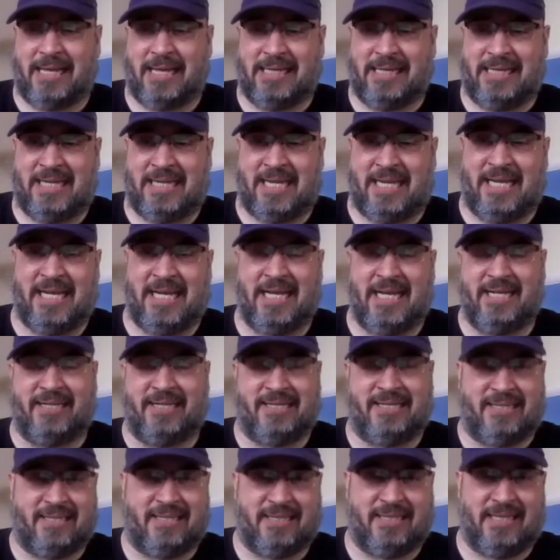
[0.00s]
He
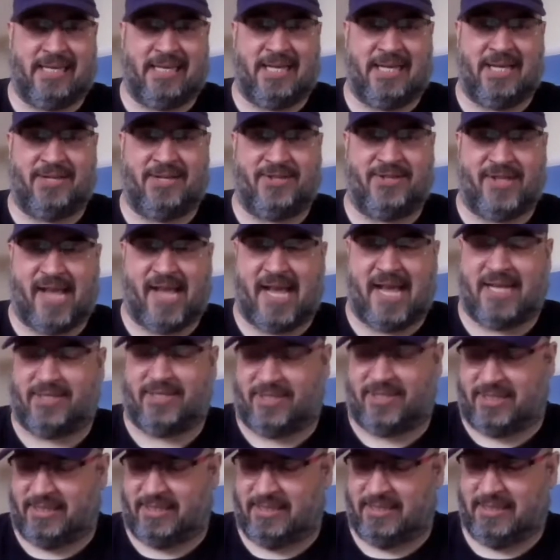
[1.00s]

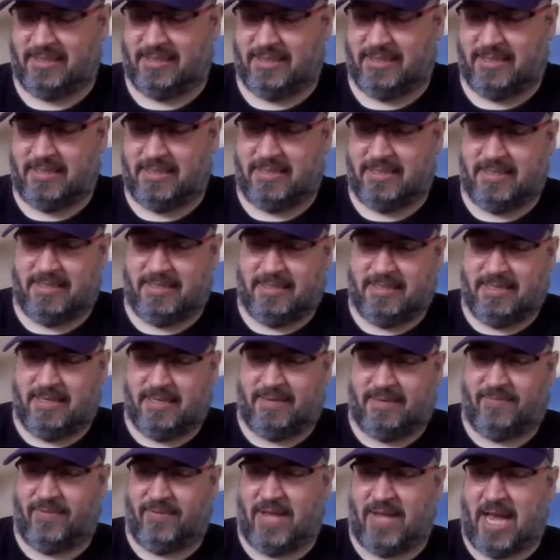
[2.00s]
says
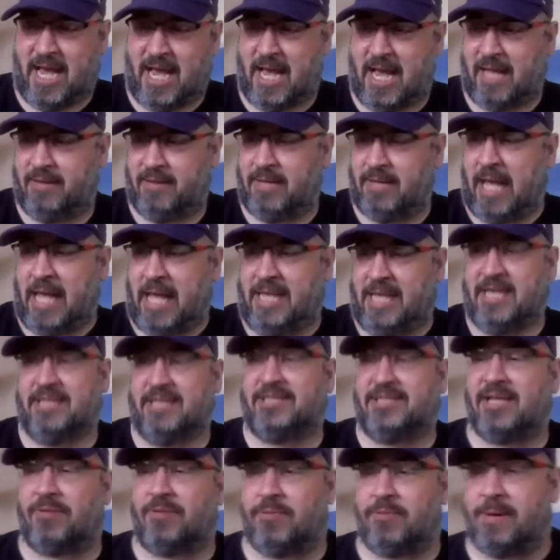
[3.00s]
that
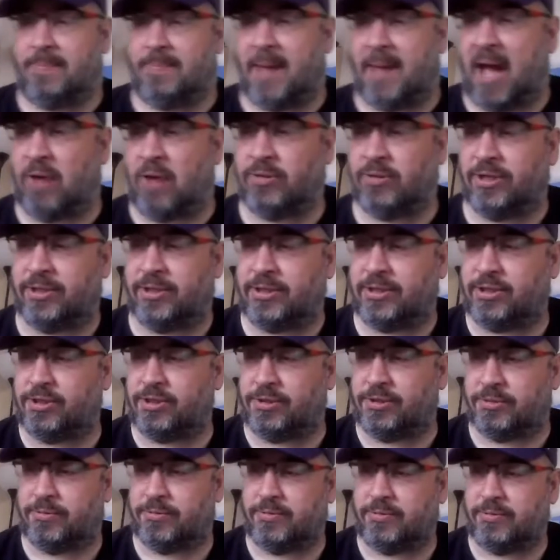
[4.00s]
he's a rebounder
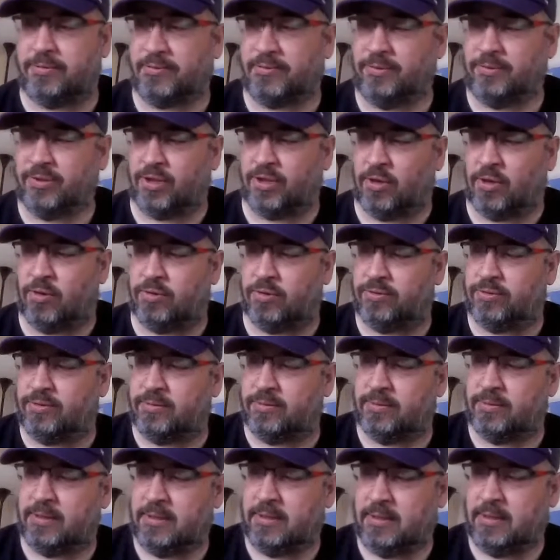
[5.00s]
too, so
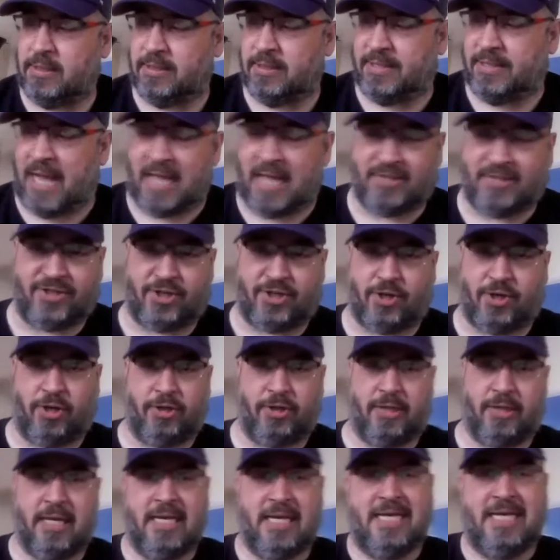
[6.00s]
that's
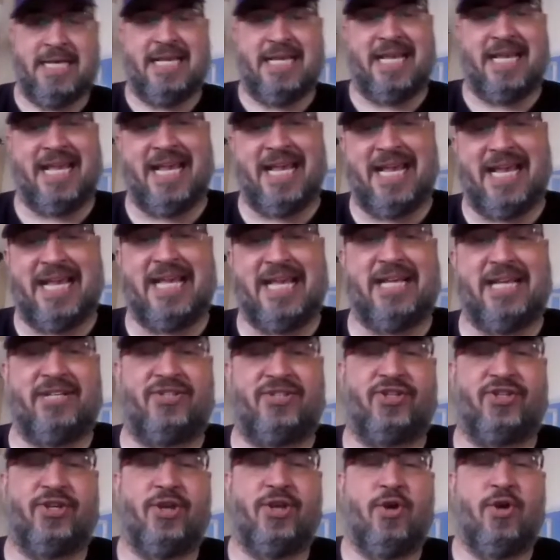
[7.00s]
good. He
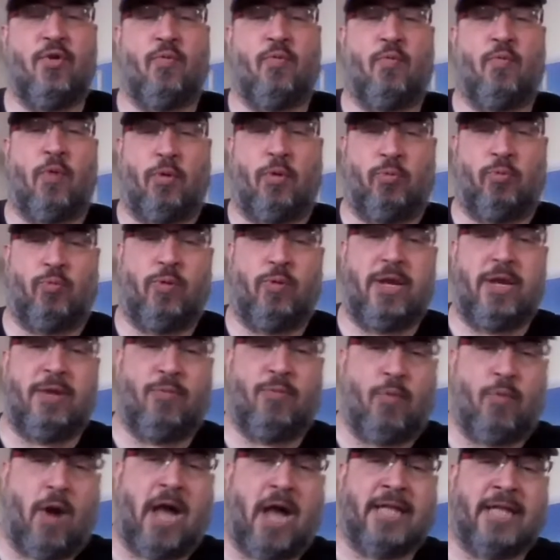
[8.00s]
is what we
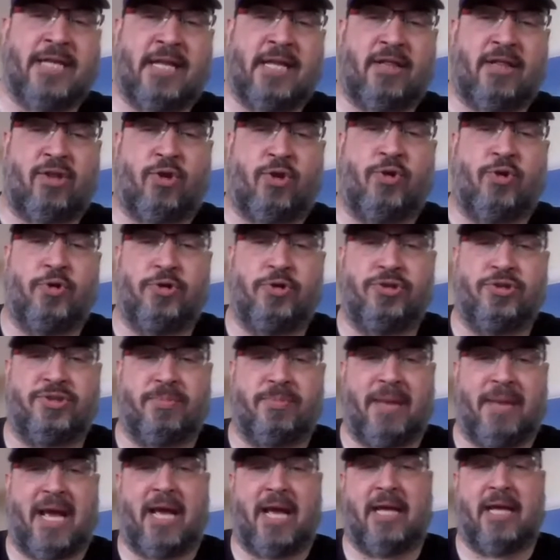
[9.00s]
wanted
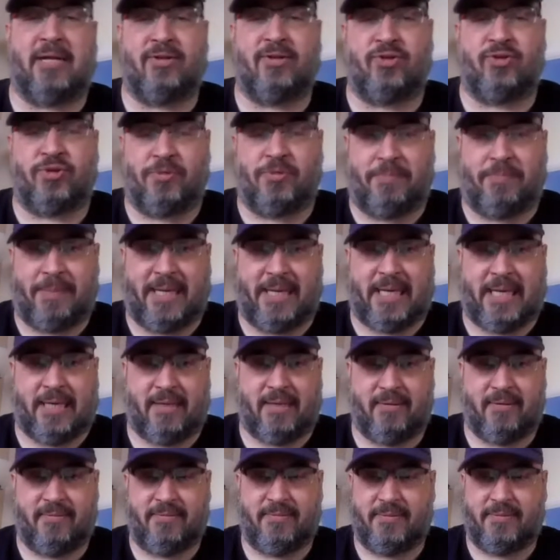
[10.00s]
Kuzma to be,
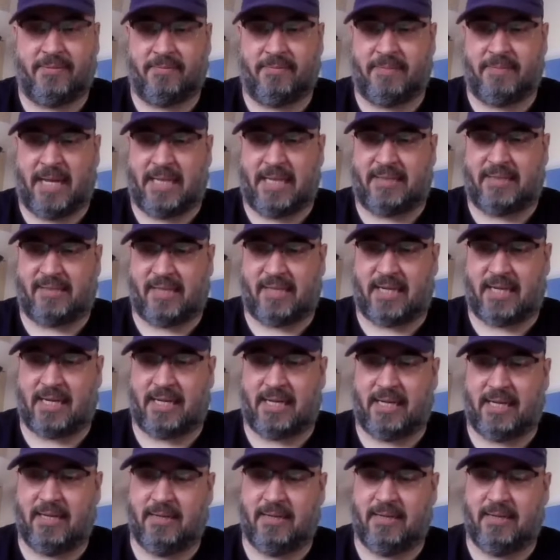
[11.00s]
basically.